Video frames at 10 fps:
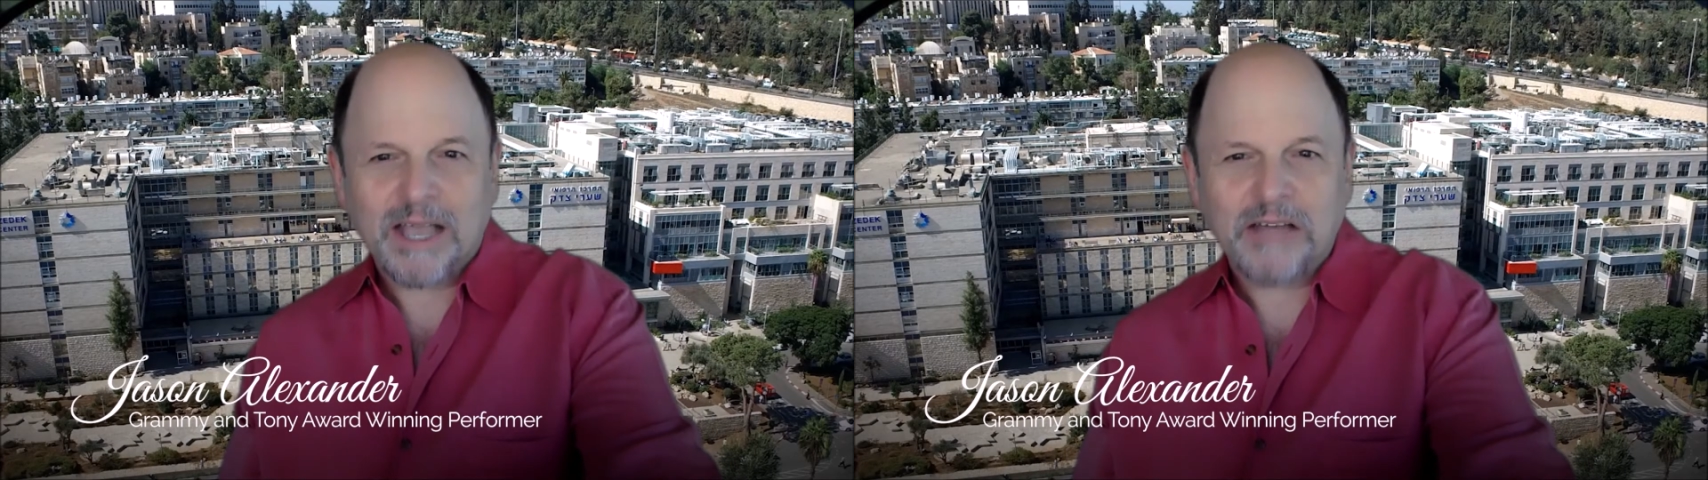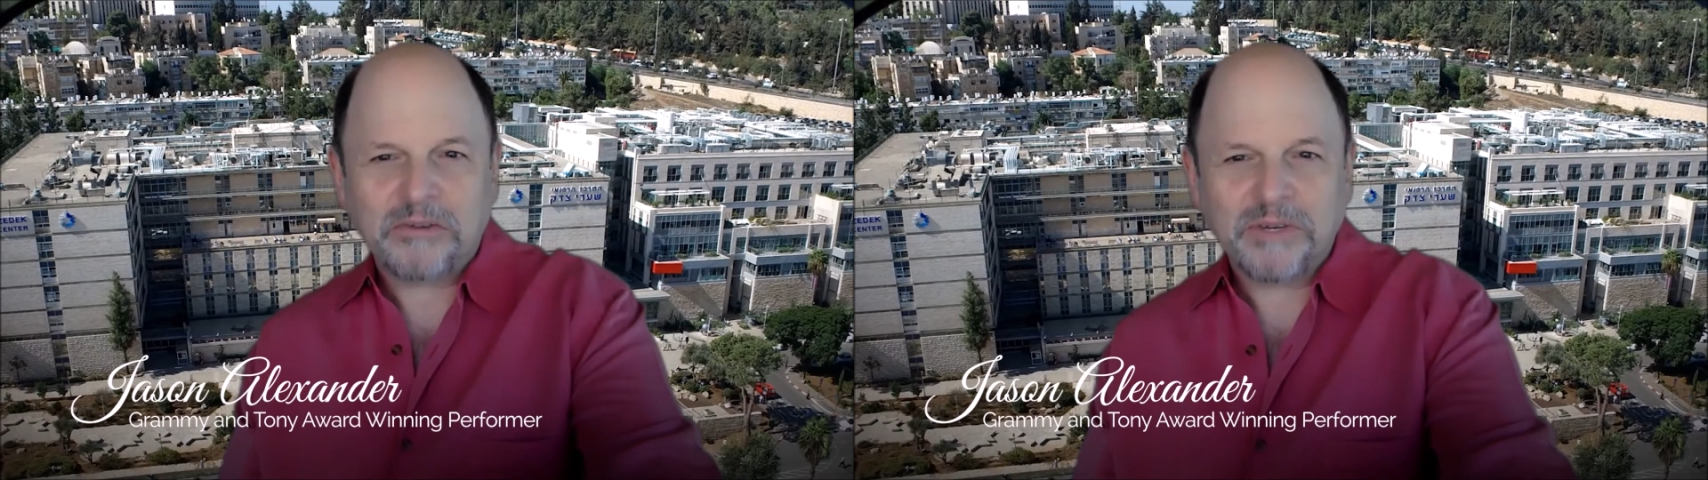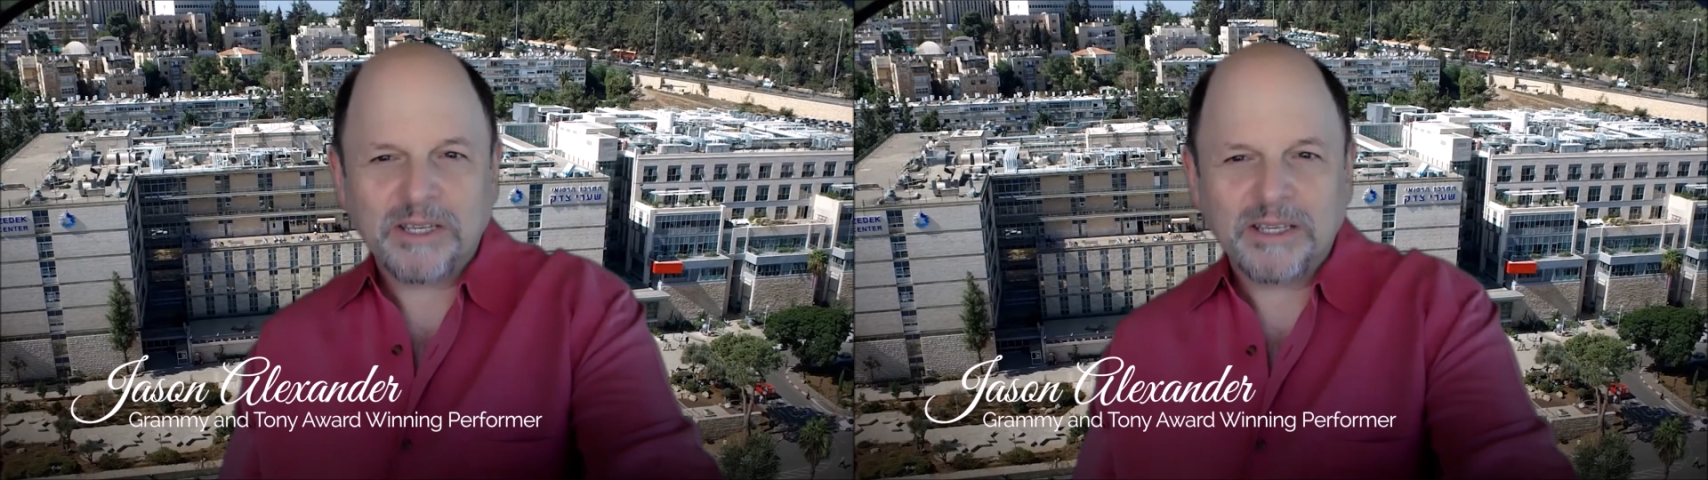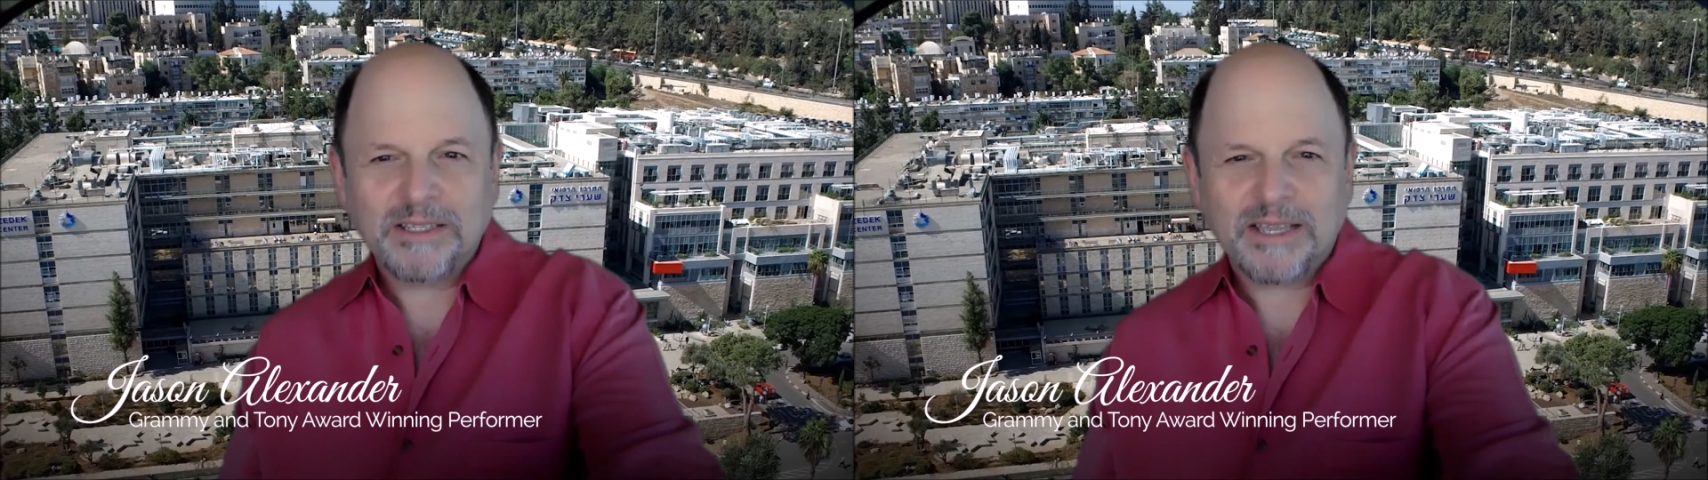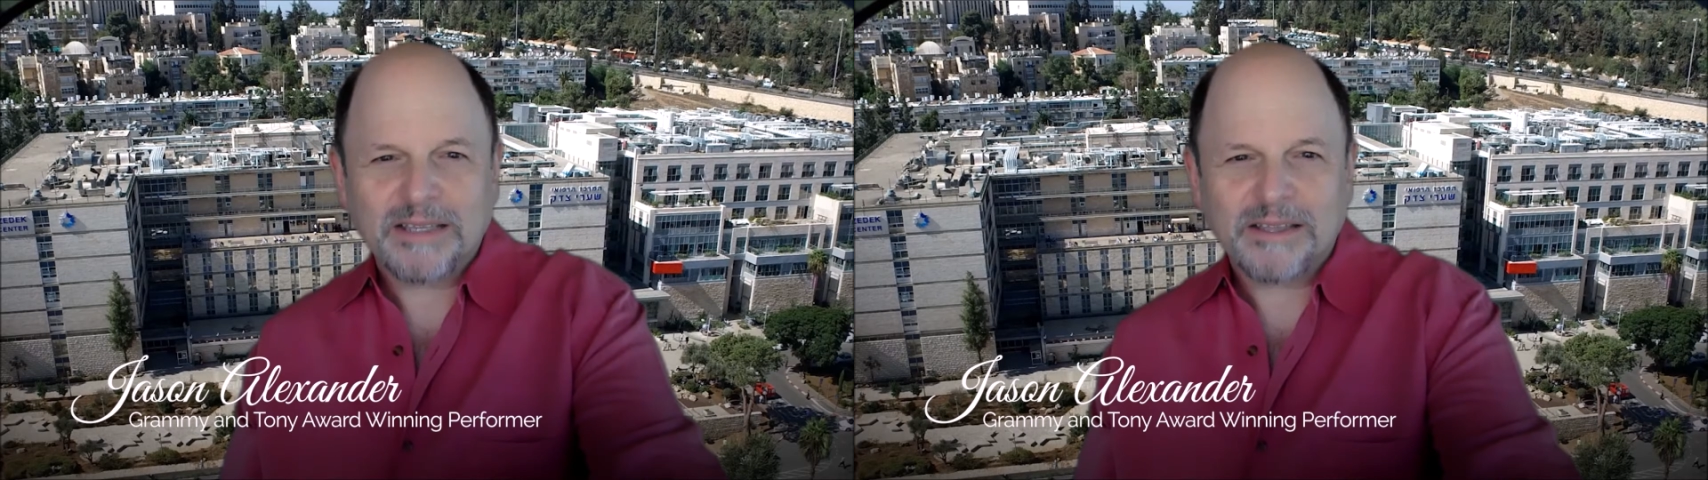
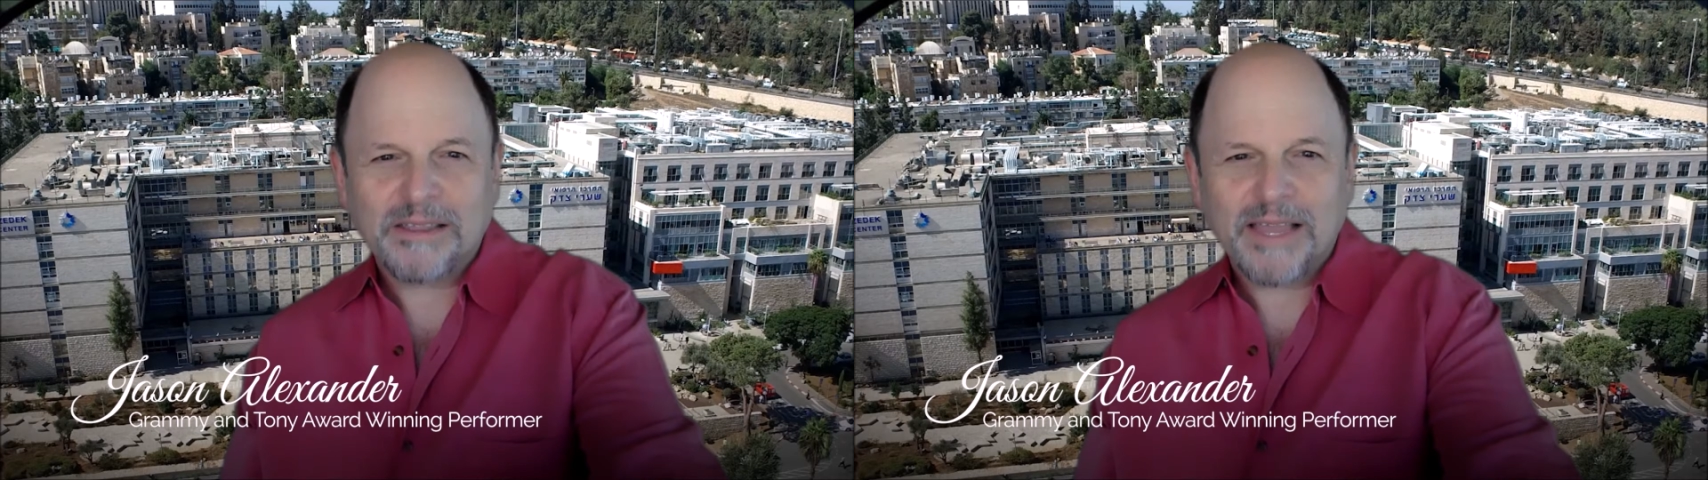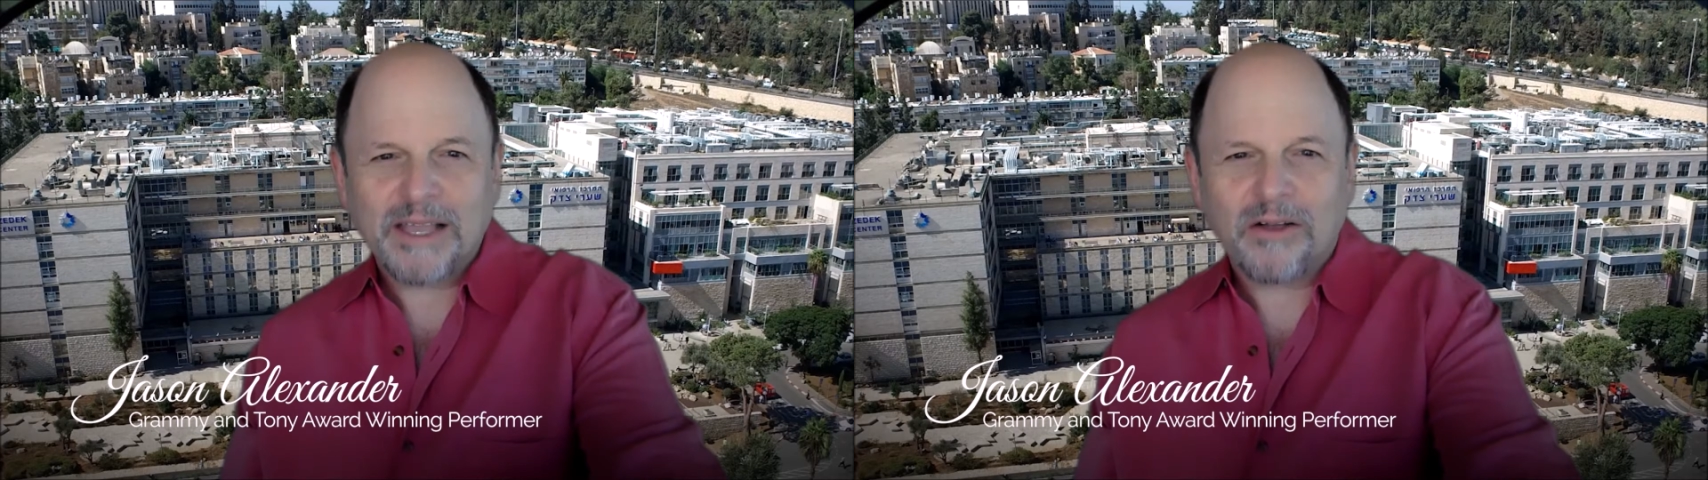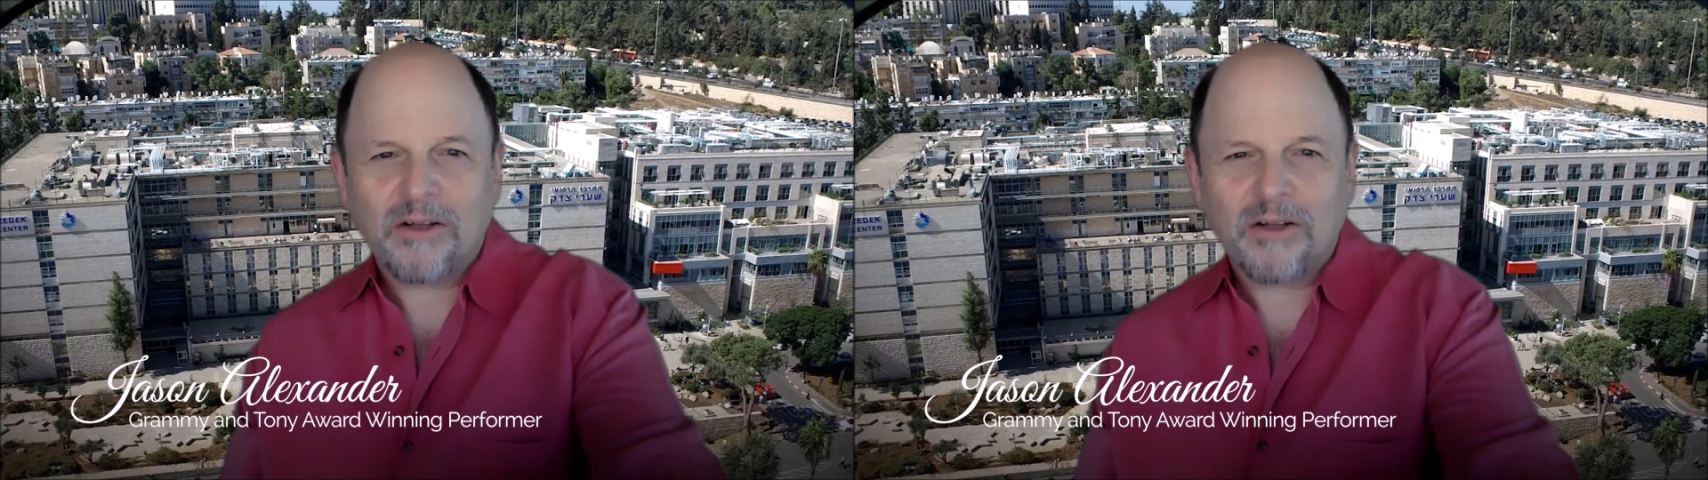honorees and to thank